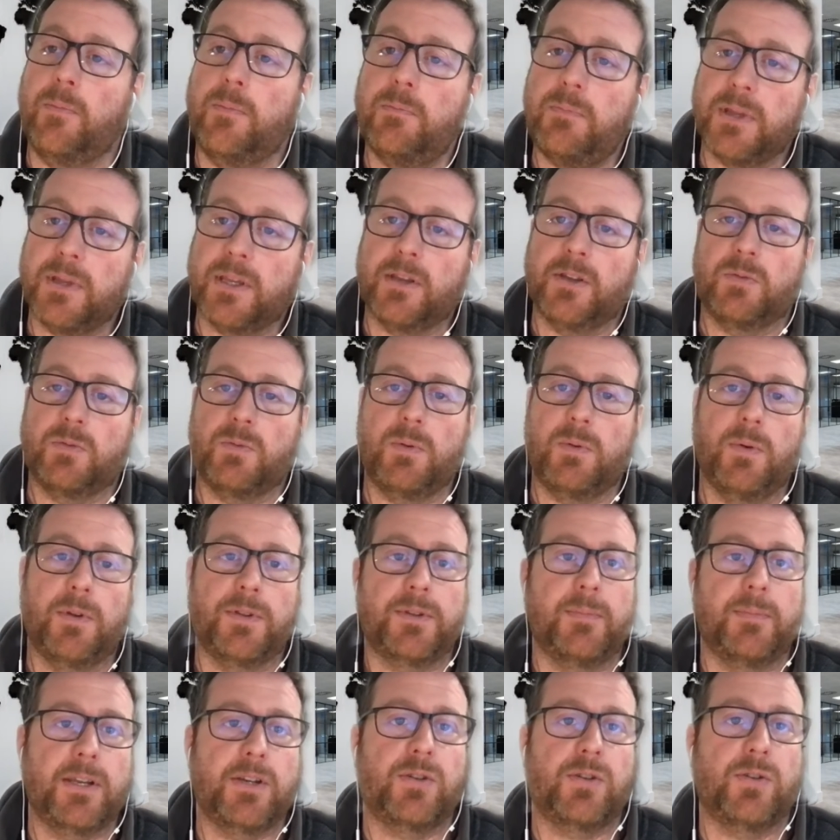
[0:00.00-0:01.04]
because we want
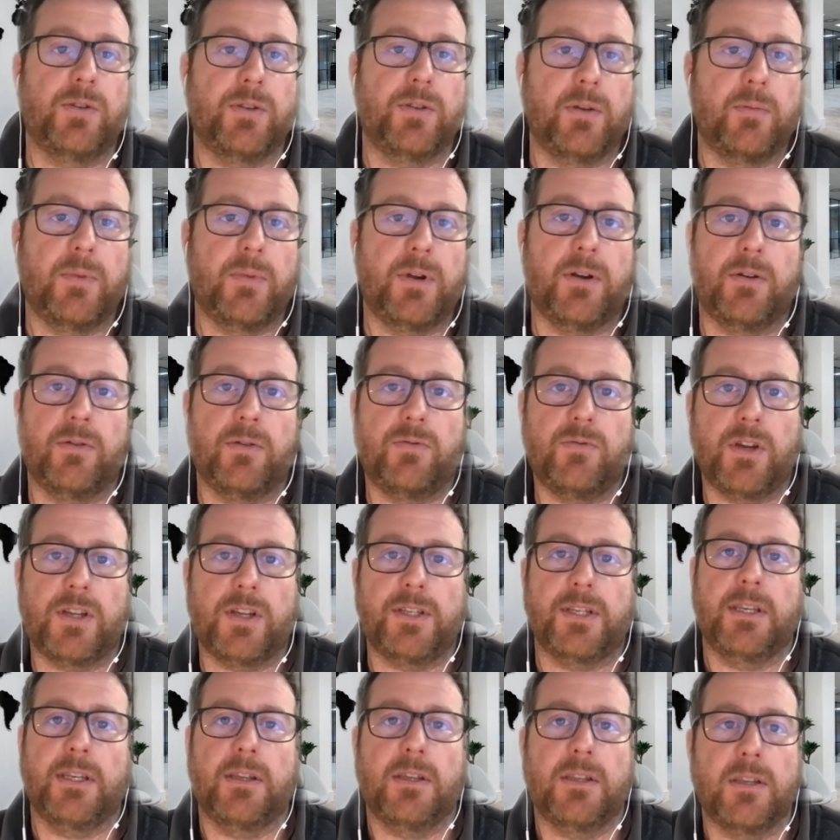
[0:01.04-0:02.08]
to make sure that we're
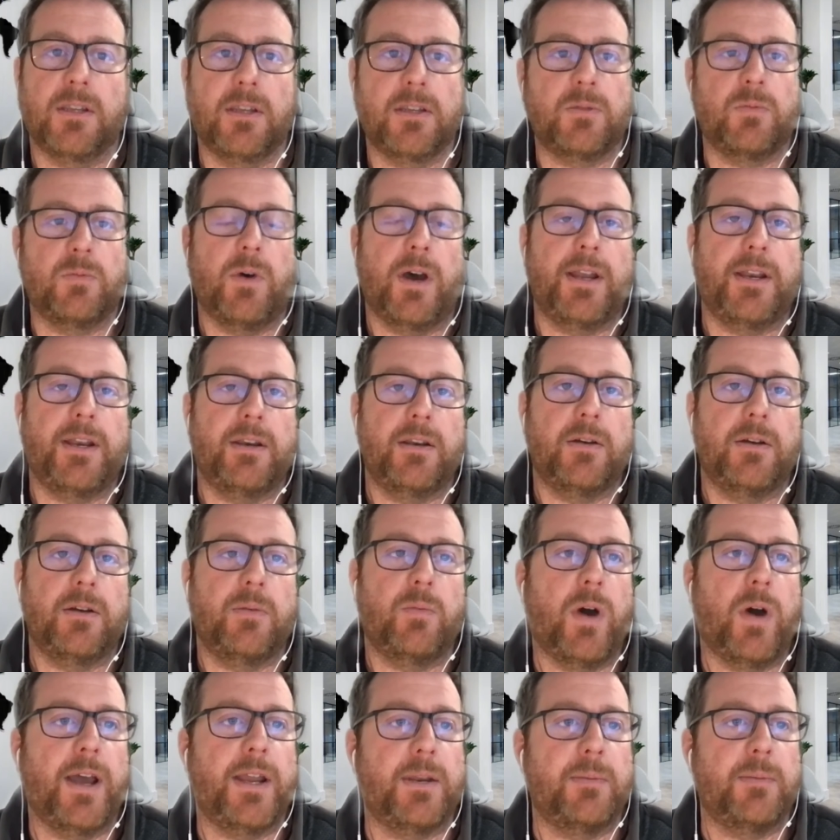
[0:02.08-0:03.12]
addressing as wide a
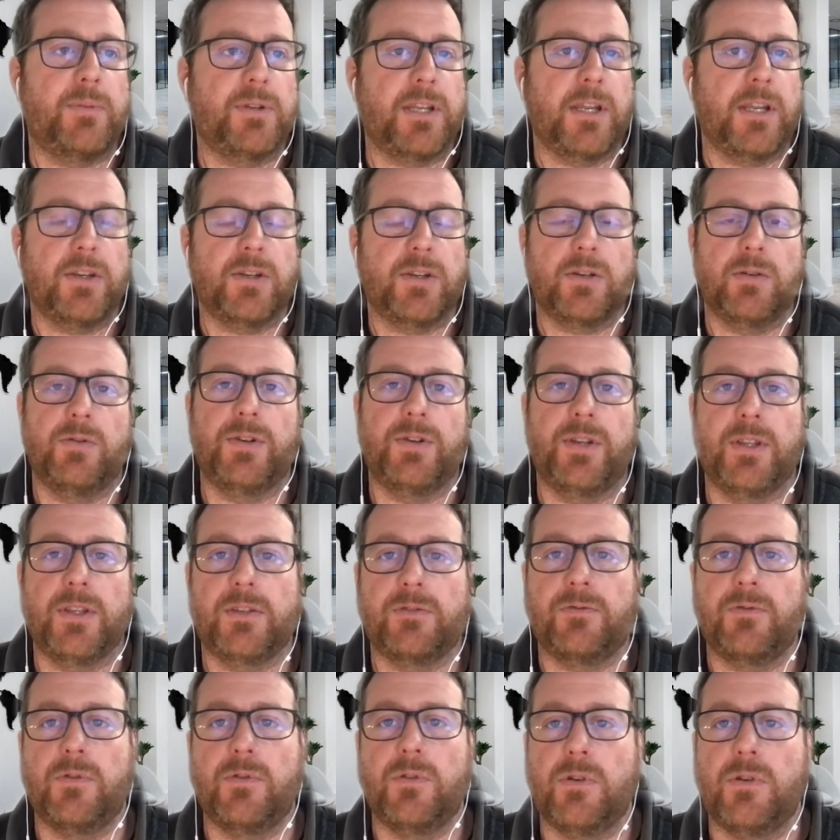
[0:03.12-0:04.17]
wider potential audience
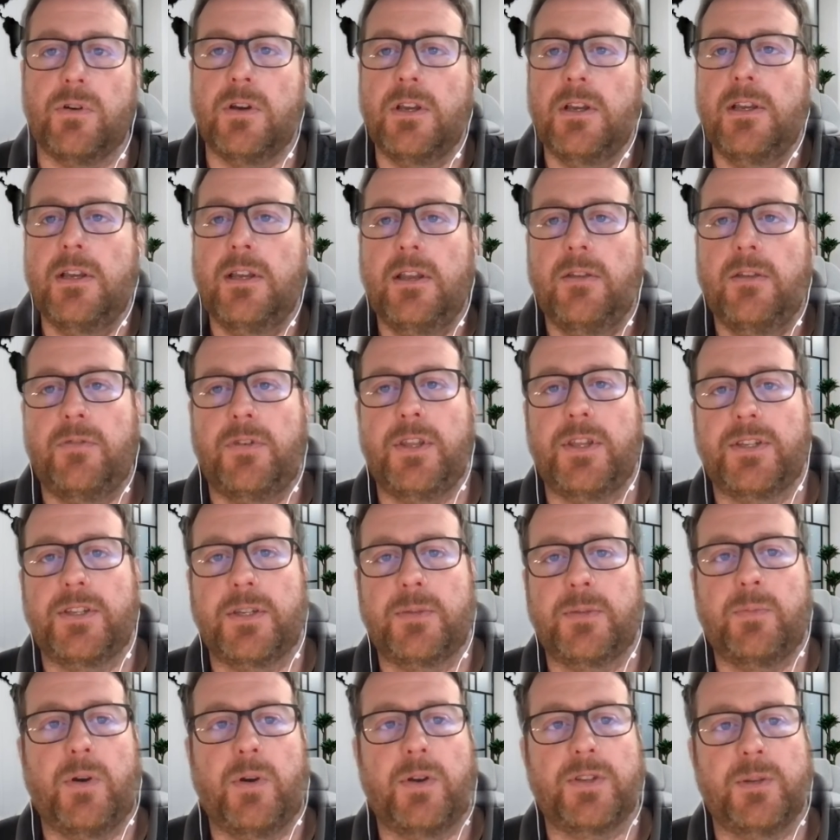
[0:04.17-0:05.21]
for this as
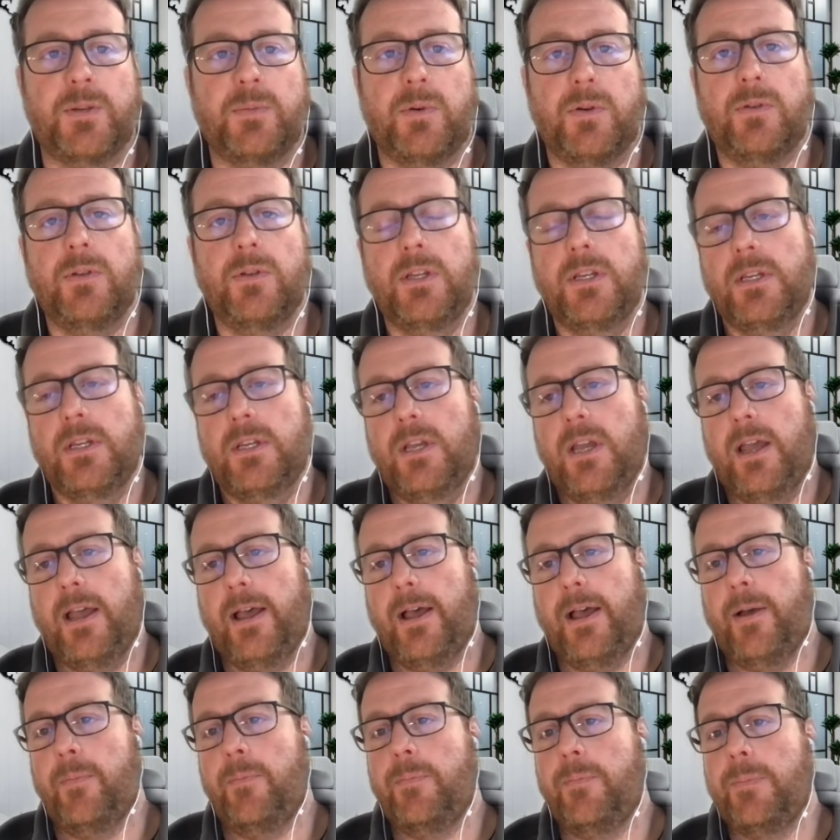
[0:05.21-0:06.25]
possible.
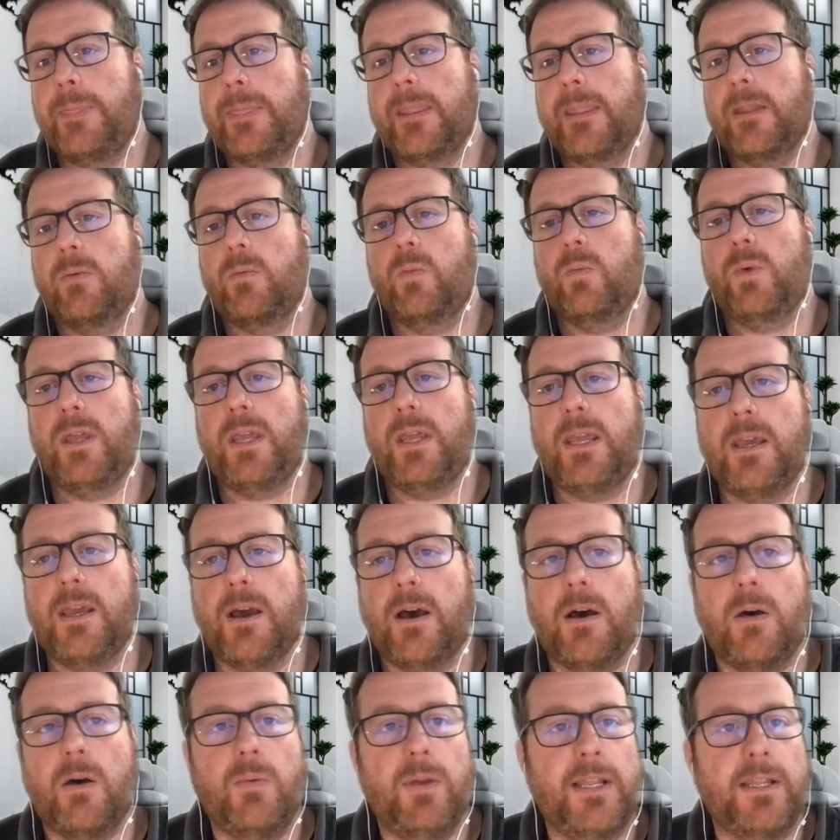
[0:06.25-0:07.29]
We
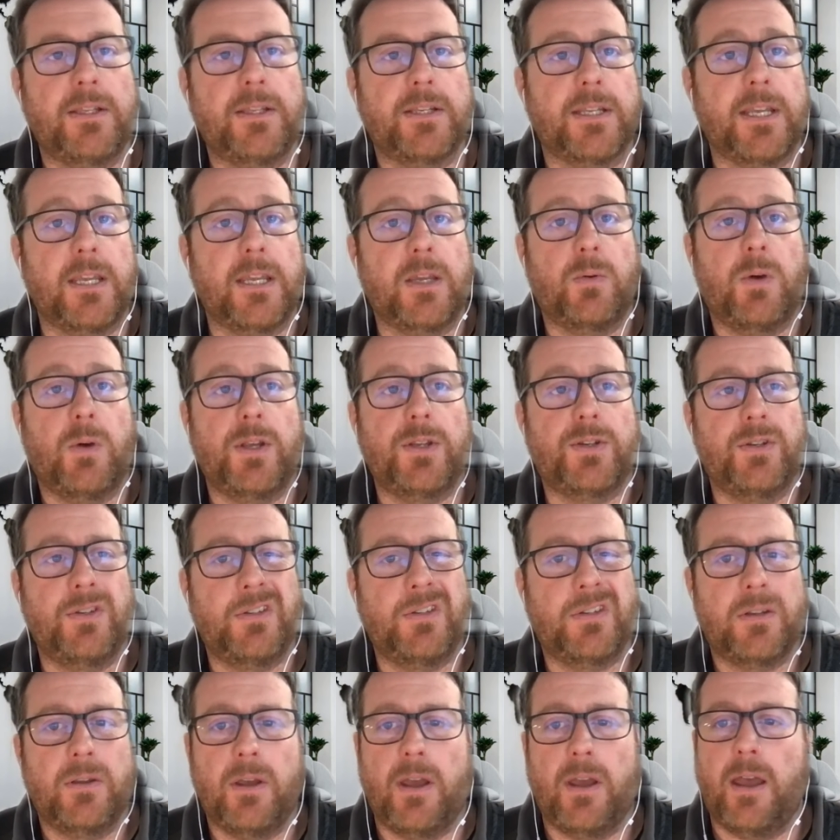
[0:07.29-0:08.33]
are willing to take
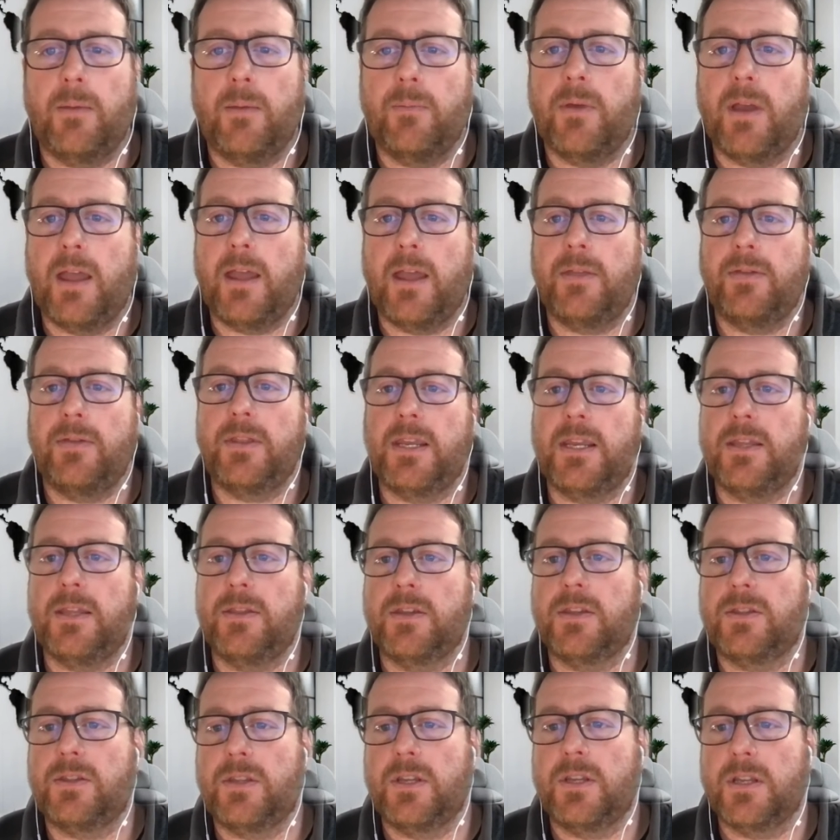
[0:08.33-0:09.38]
questions, and
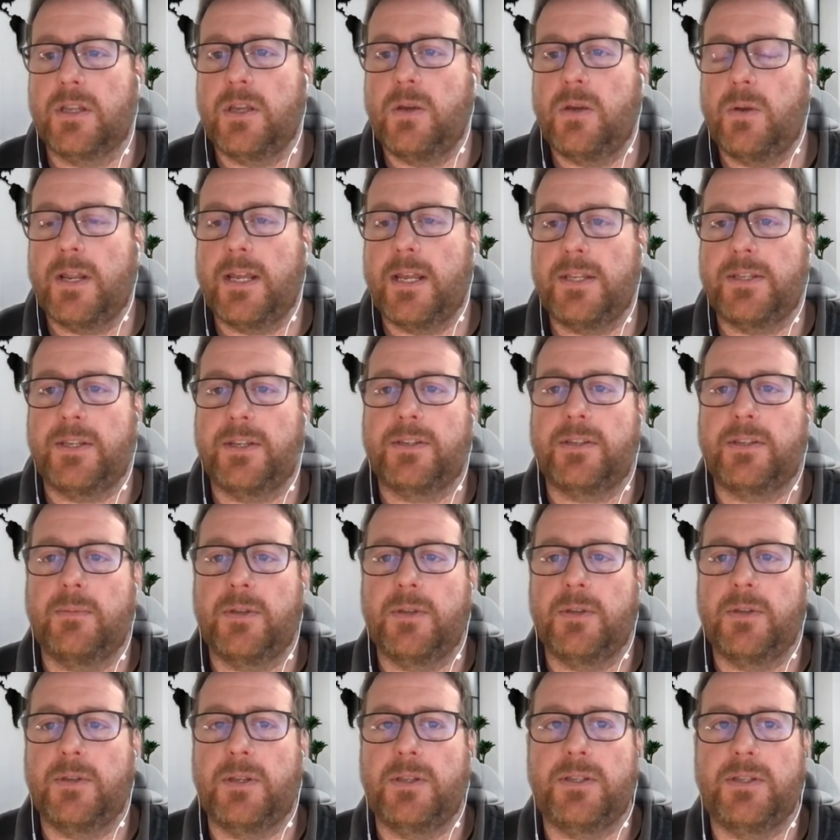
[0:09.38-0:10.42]
the Q&A system
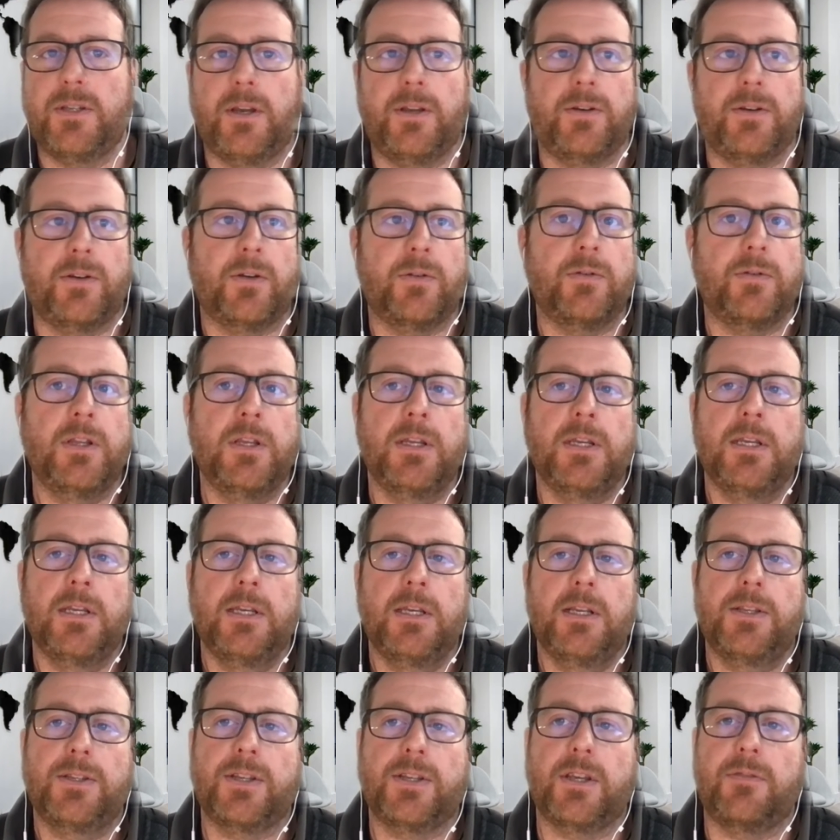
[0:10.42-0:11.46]
has been turned on.
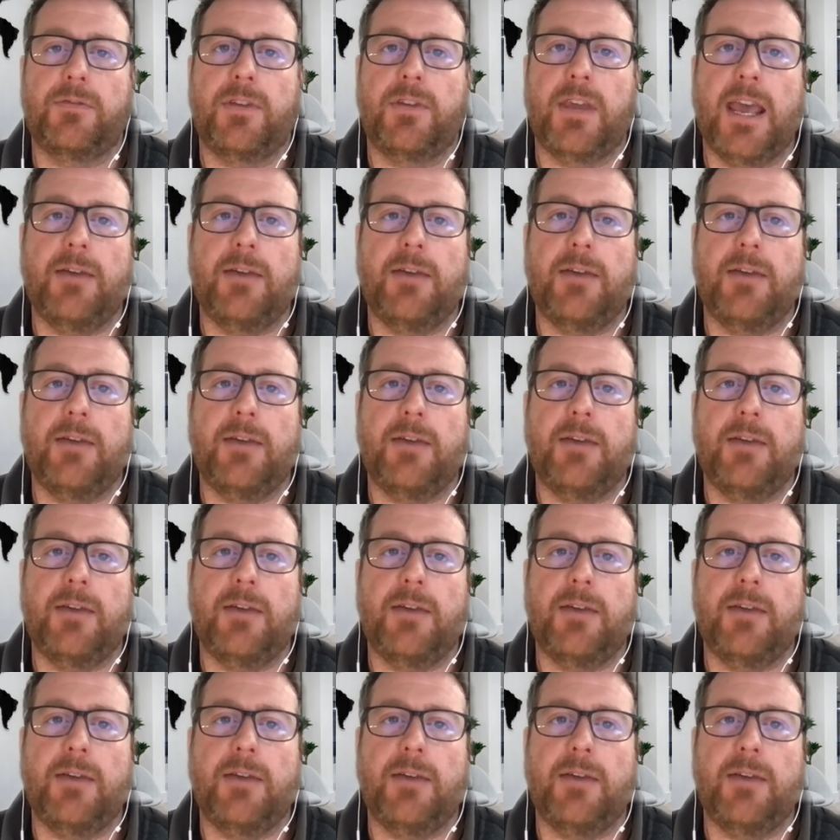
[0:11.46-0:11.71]
So if